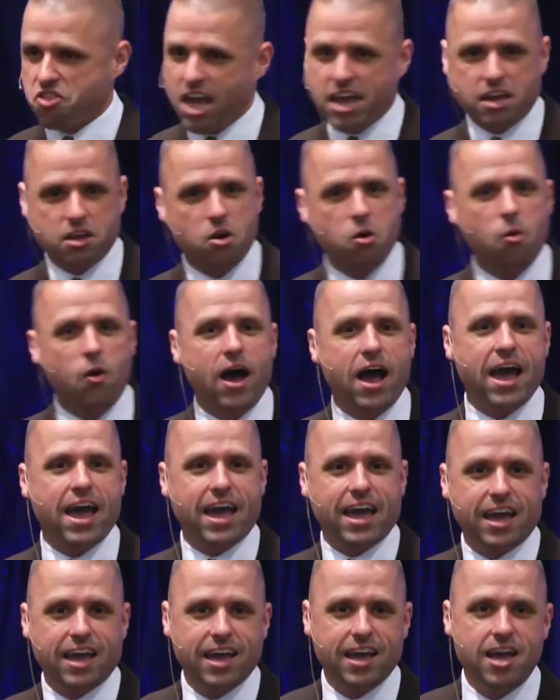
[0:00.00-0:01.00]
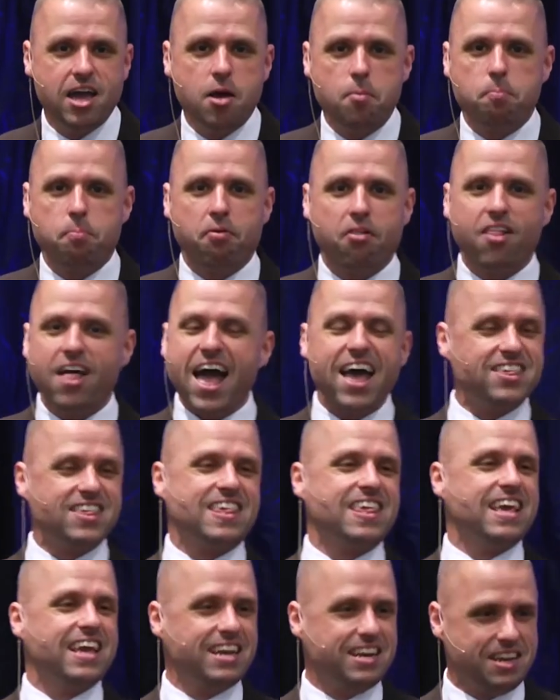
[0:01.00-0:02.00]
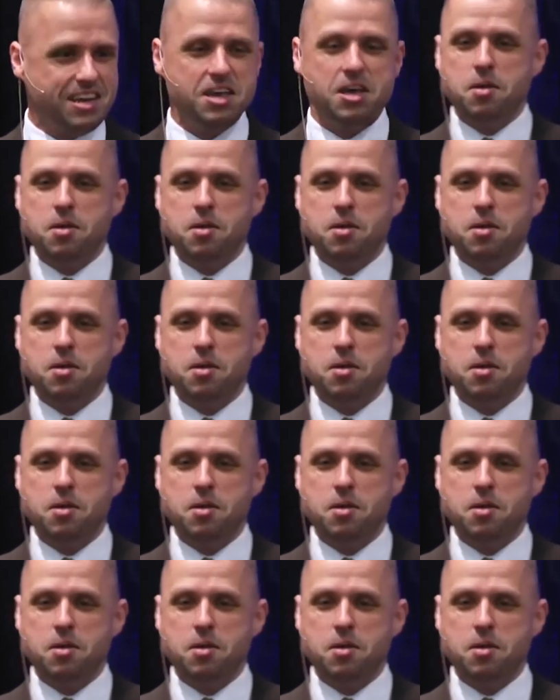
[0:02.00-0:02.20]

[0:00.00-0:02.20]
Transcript: taken away. Blessed